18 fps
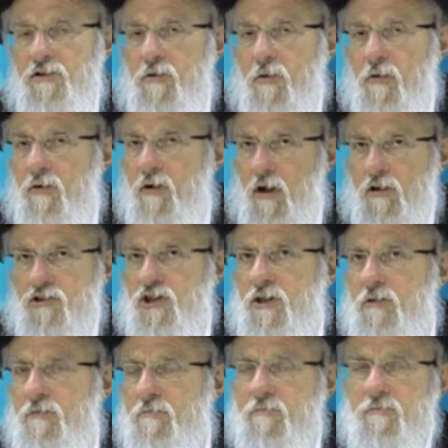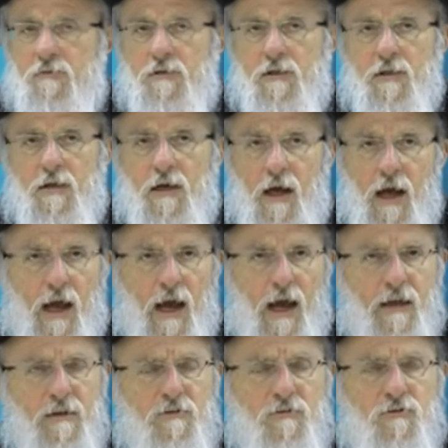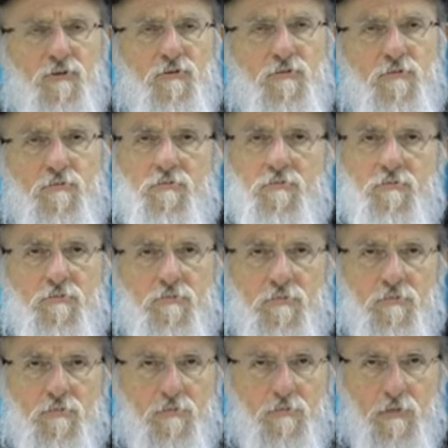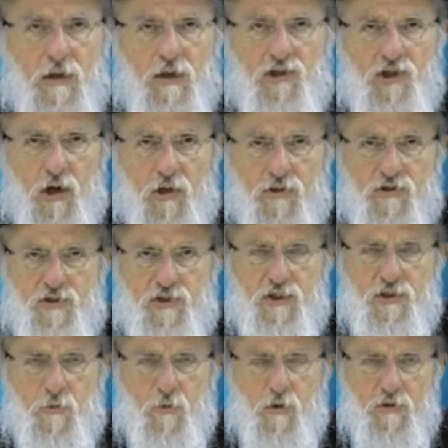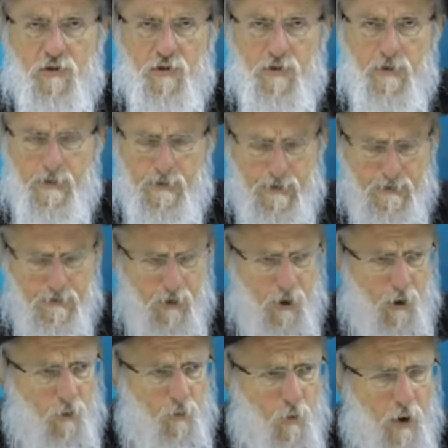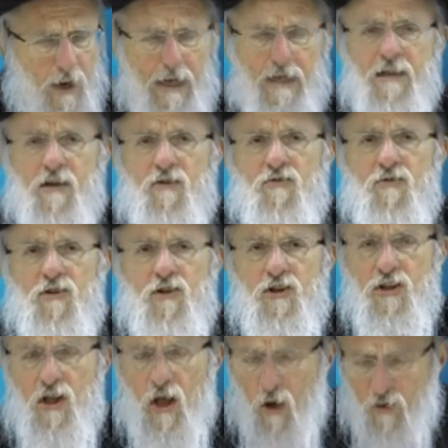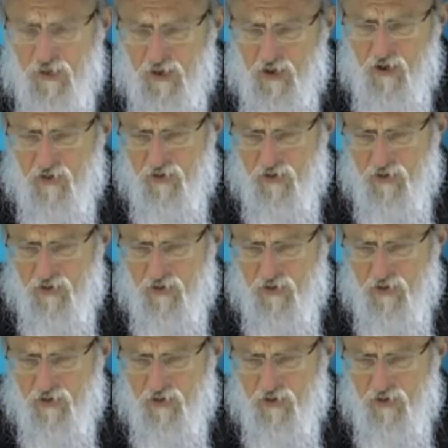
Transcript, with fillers: in your own culture, and each culture sees the world in its own way, and there's nothing,